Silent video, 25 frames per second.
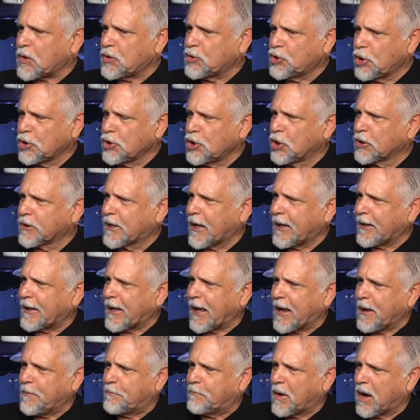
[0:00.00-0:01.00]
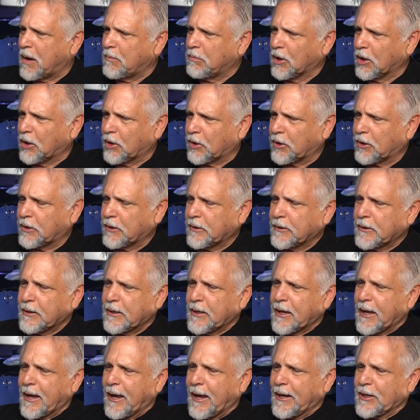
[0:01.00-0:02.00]
so you'll get a bubbler,
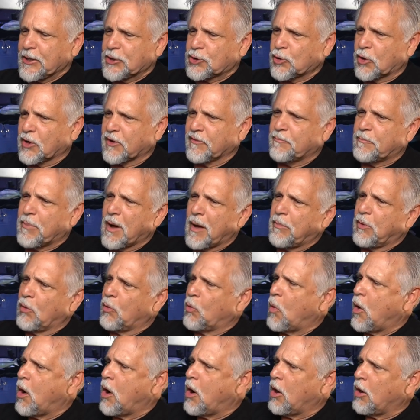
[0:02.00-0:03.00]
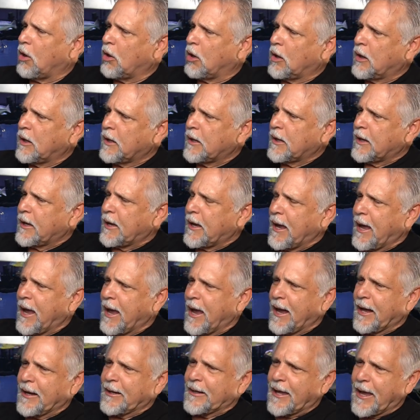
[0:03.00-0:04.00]
a sort of bubble wall,
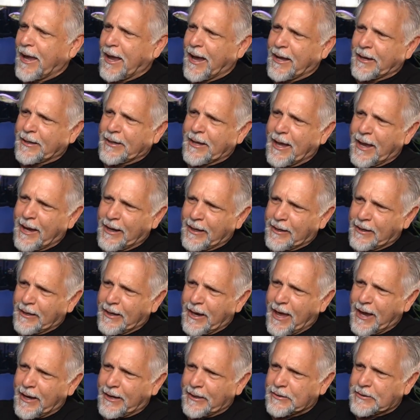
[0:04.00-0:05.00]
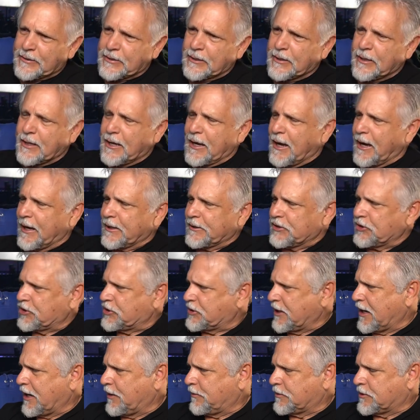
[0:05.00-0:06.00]
and a light at the
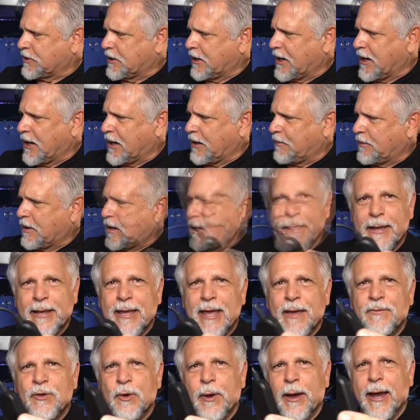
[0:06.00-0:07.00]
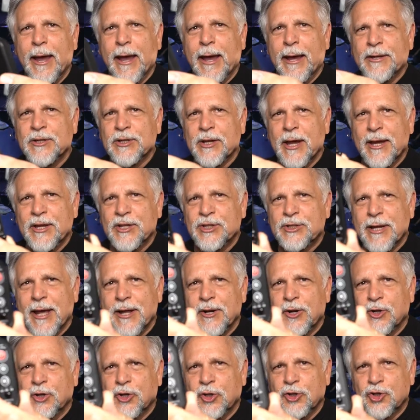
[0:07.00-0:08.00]
same time. They give you a
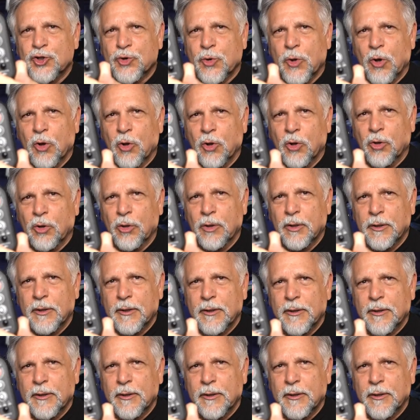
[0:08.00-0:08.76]
standard control,